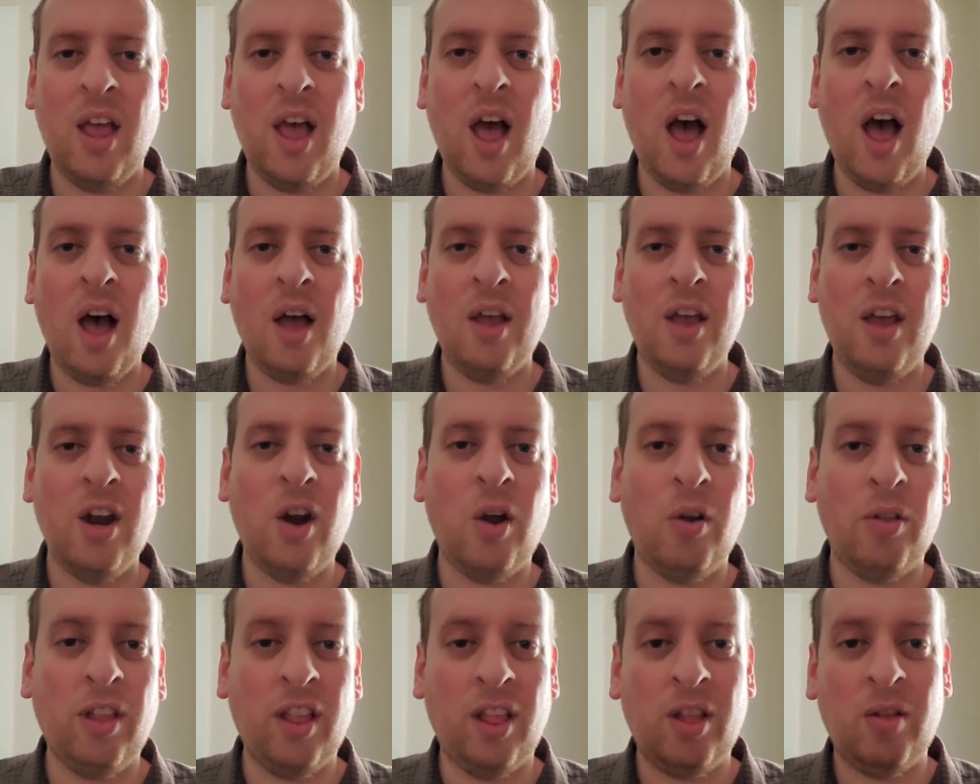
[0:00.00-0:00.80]
you
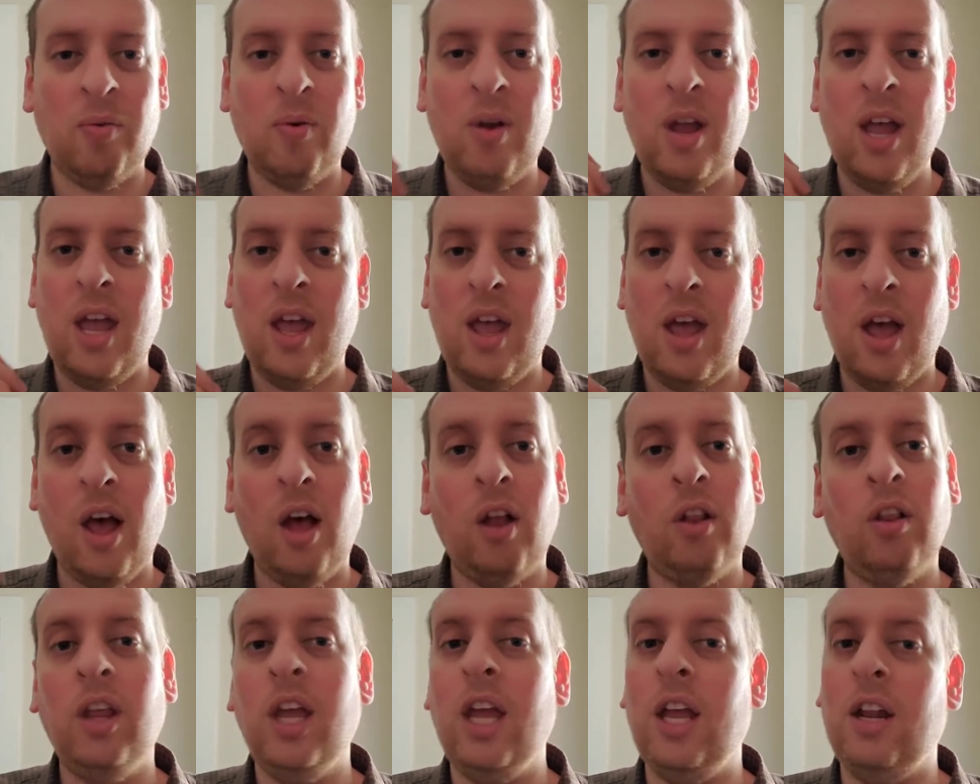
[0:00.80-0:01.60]
know, the 3
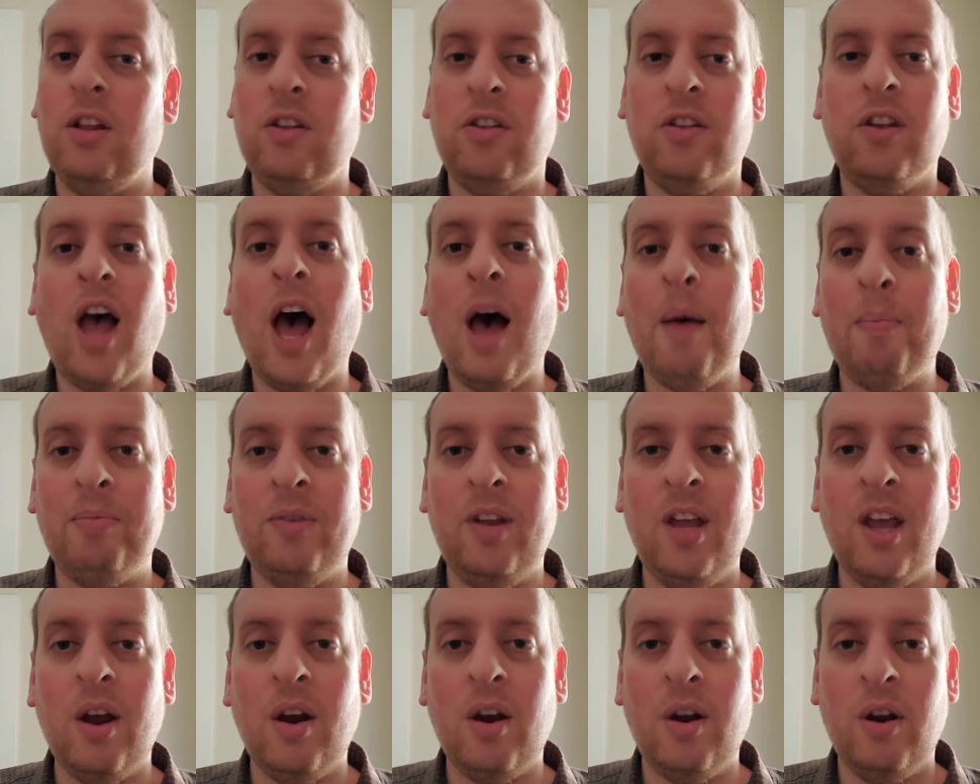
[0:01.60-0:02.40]
elite top
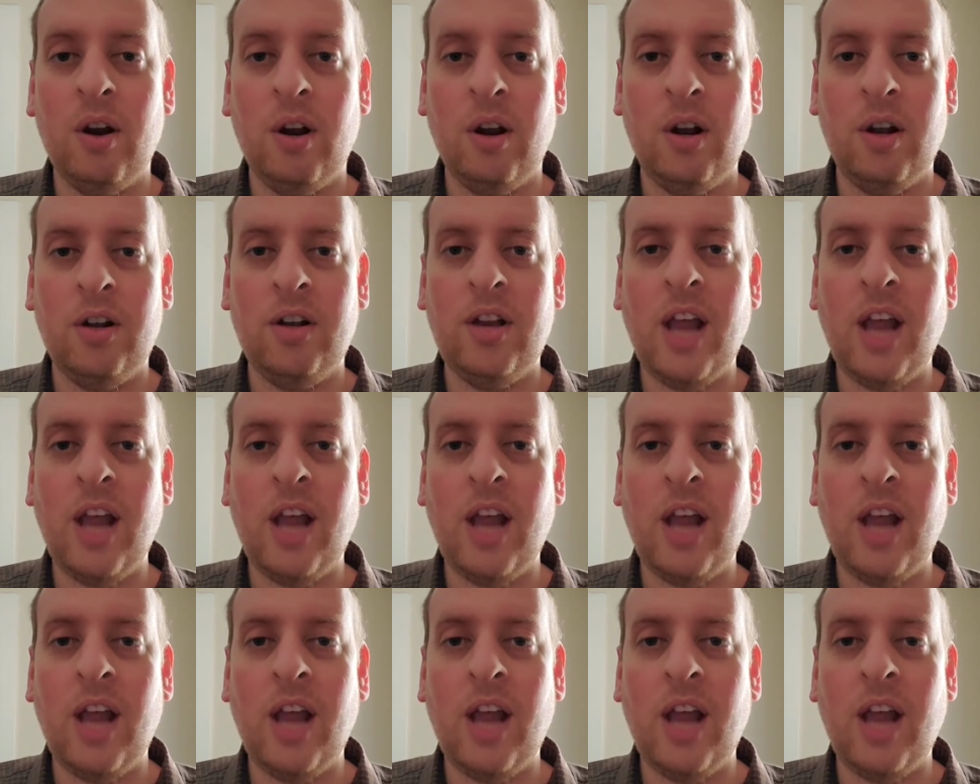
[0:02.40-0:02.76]
tier